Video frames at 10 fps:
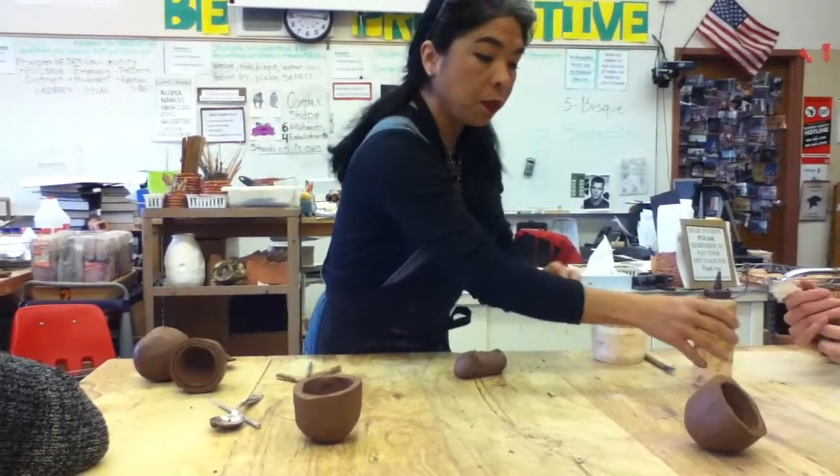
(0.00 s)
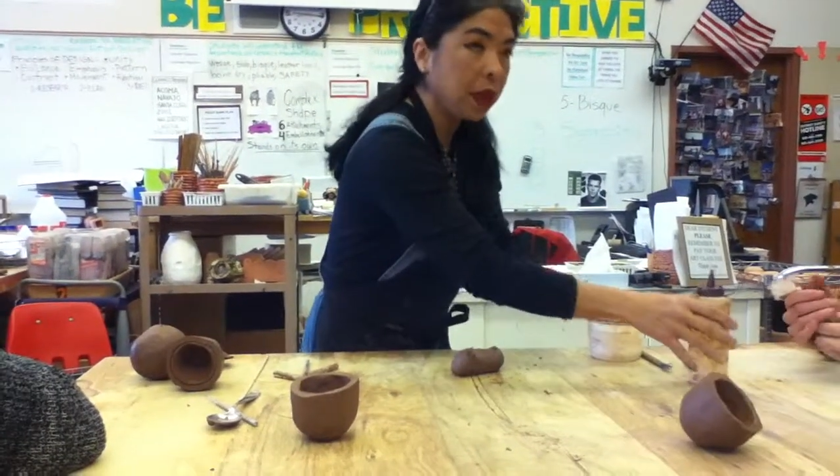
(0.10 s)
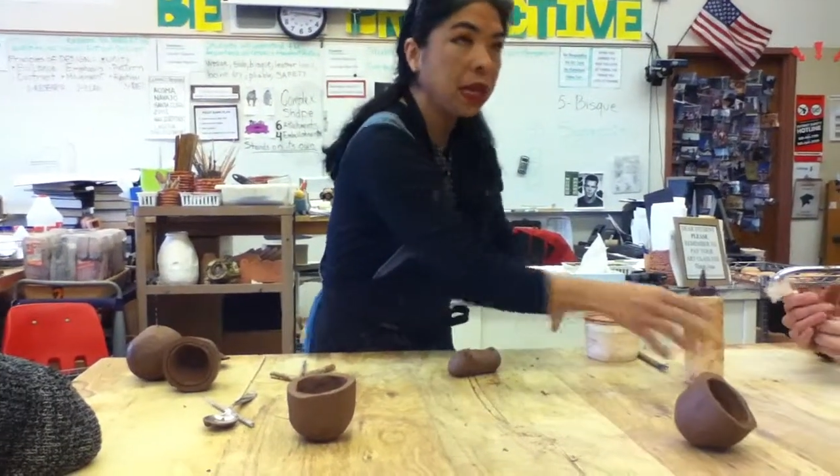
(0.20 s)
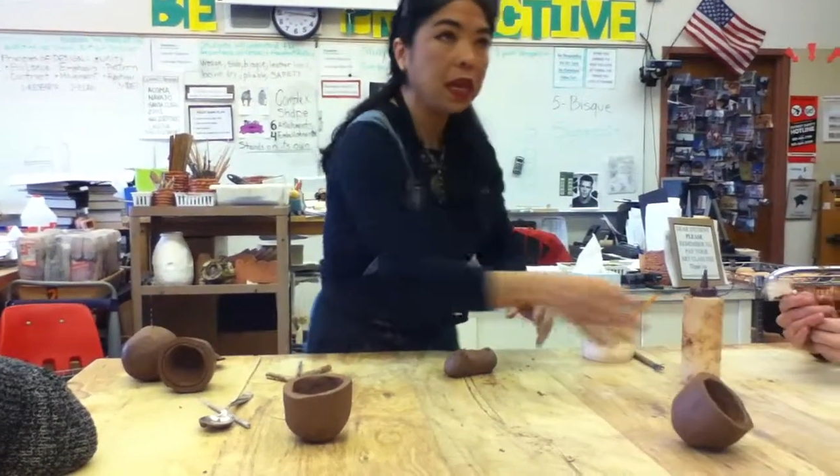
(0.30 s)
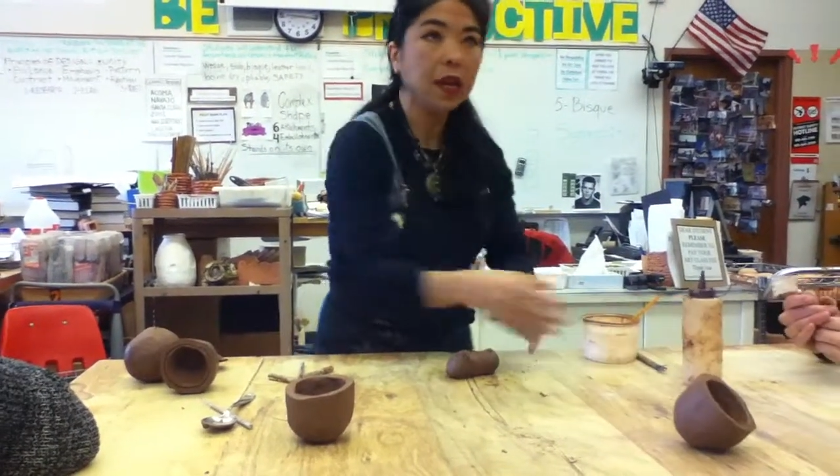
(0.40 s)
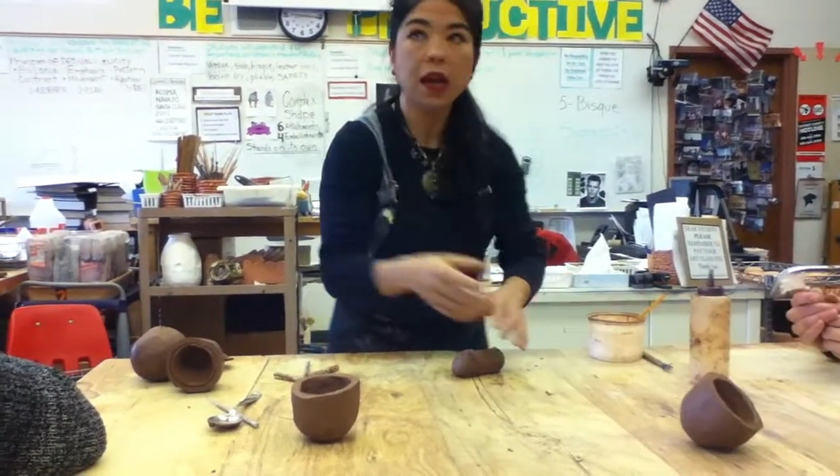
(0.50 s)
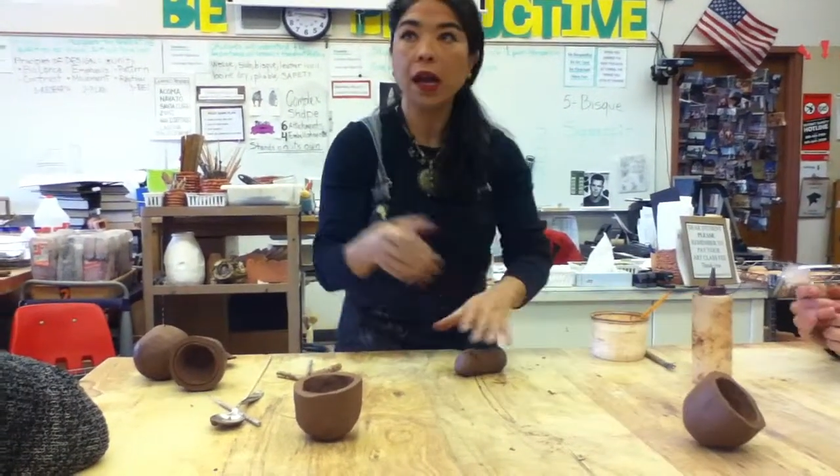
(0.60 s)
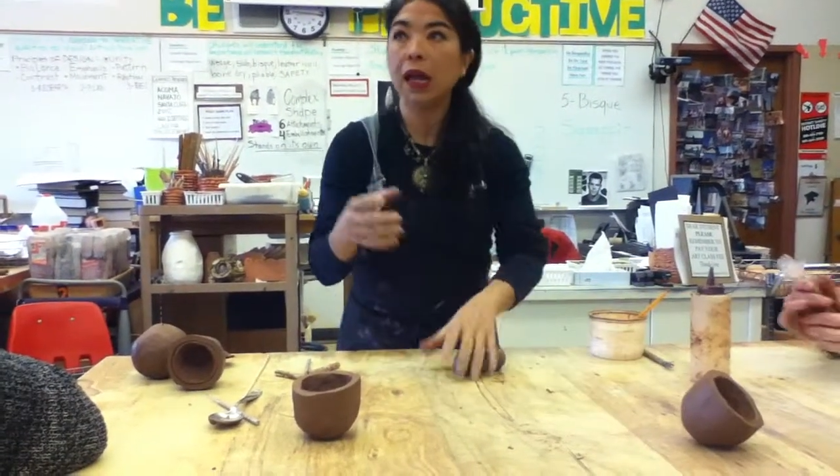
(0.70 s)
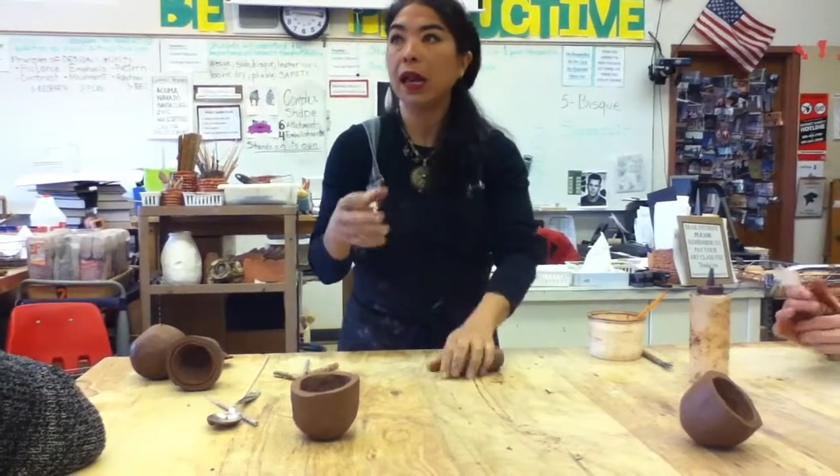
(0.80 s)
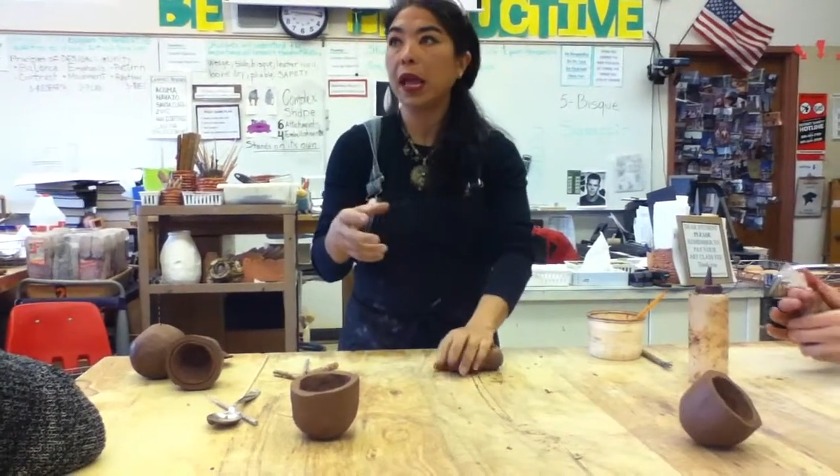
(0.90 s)
be
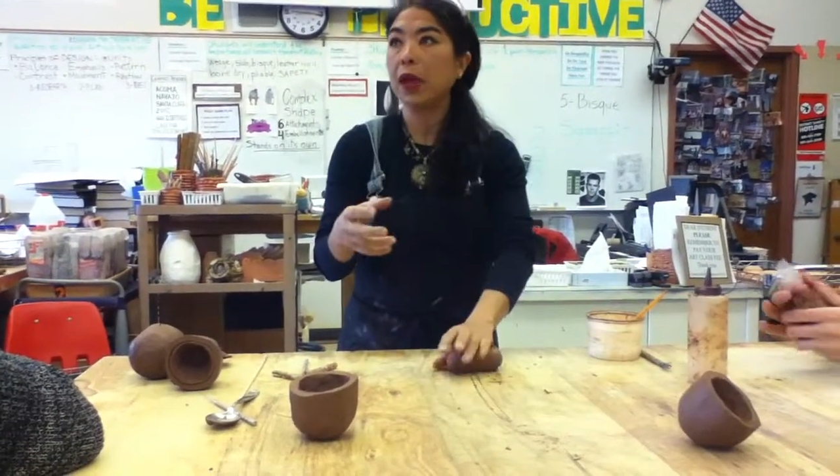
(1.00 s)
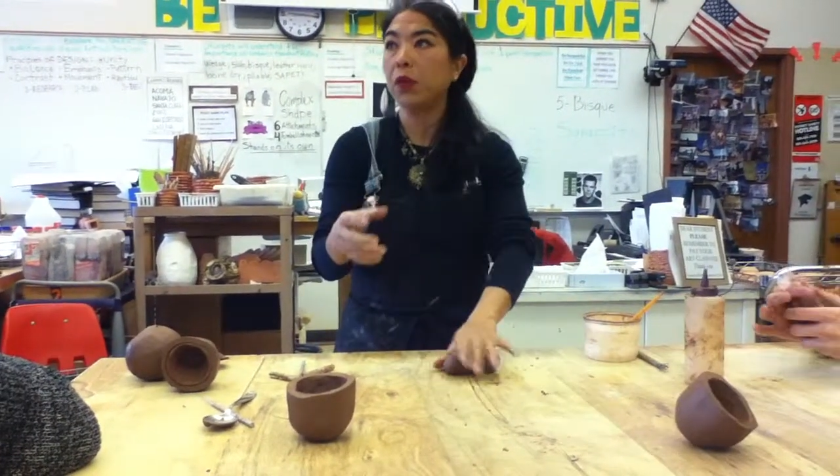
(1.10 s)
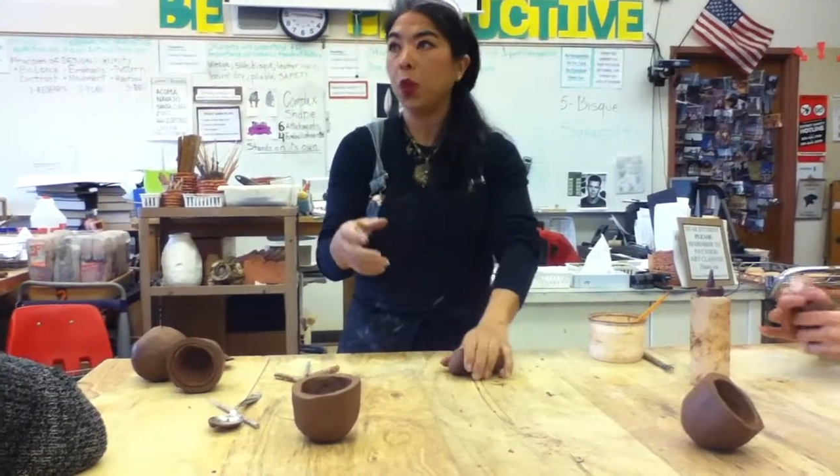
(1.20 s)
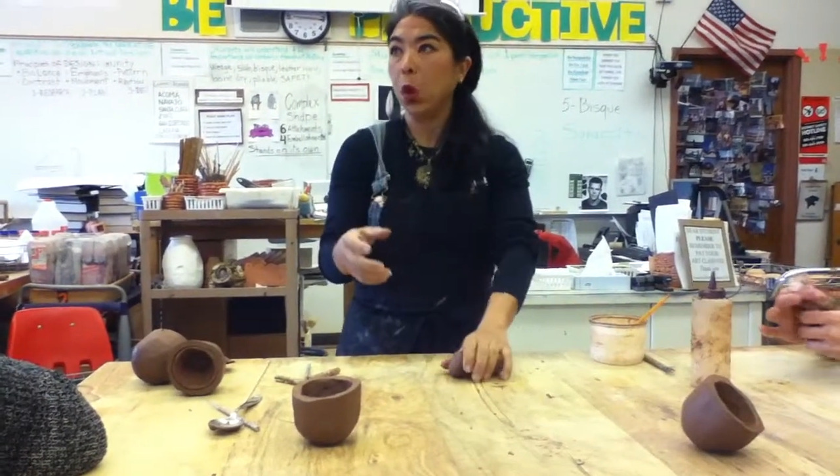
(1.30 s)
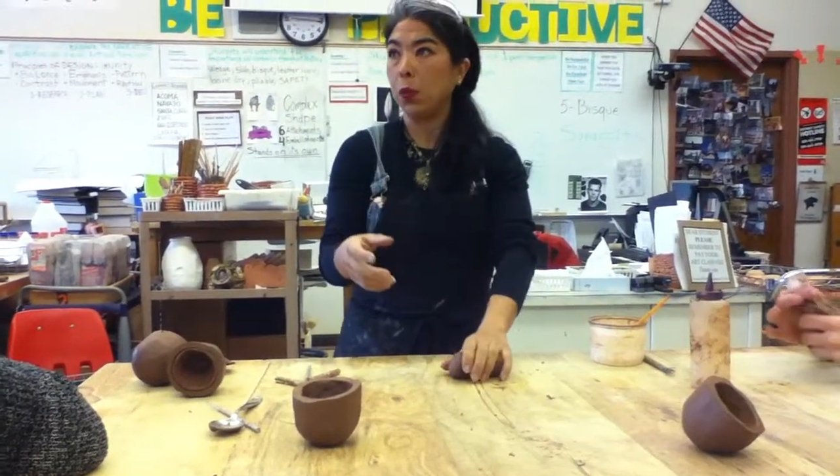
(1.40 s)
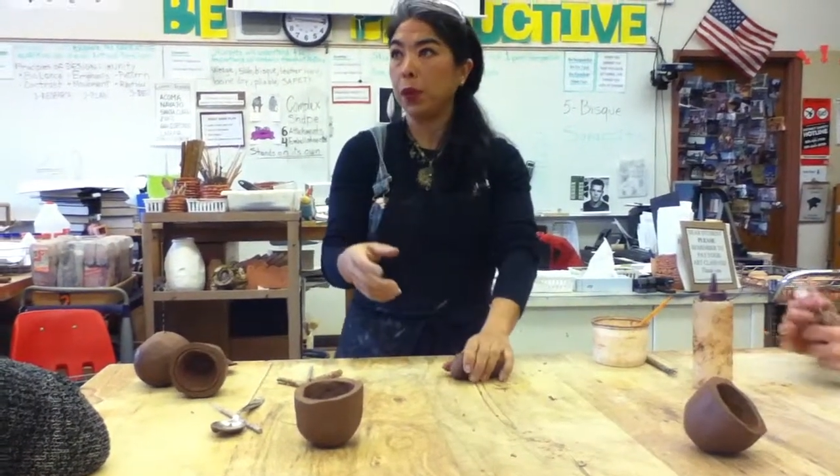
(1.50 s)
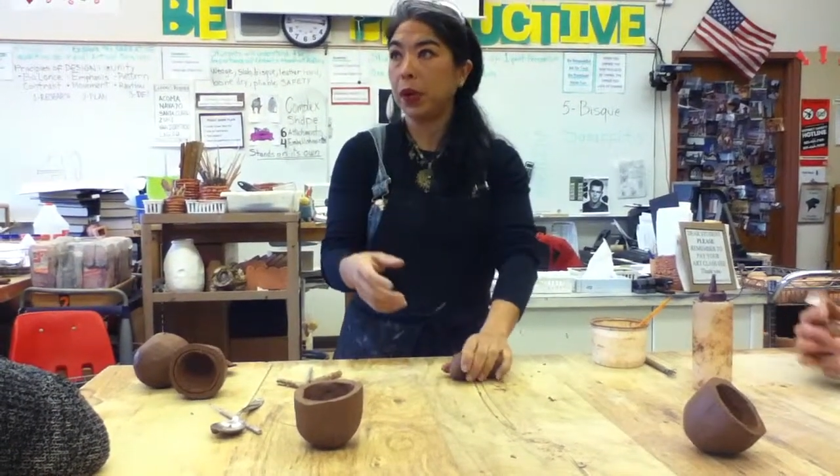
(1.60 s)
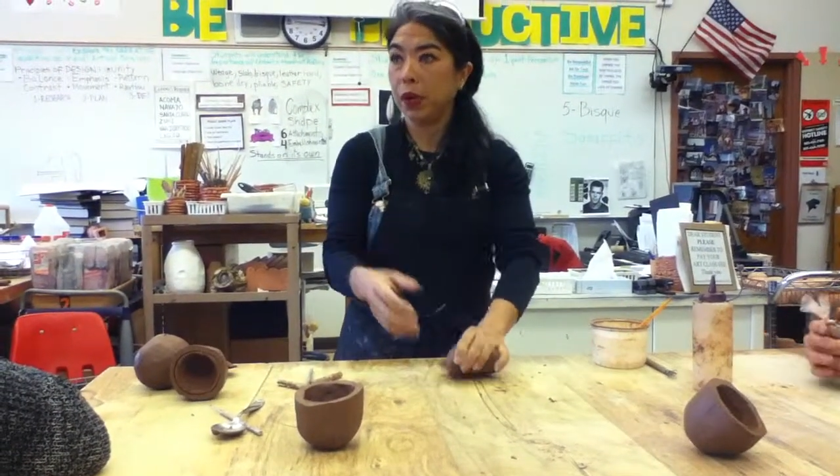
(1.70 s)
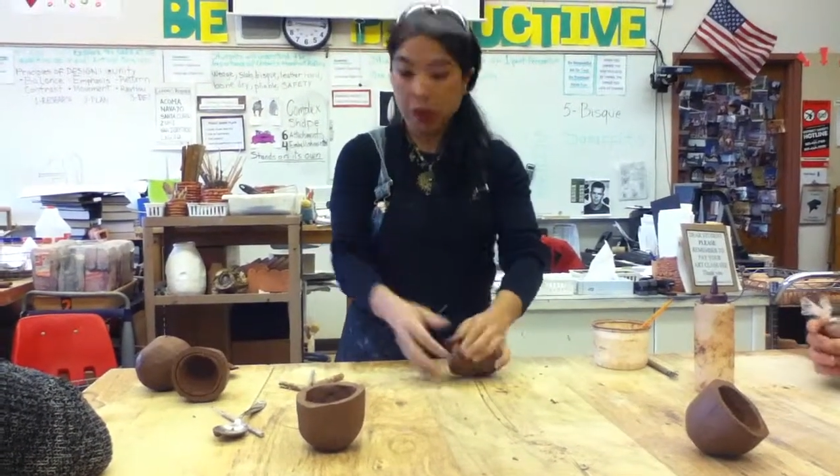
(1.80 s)
a clay rope.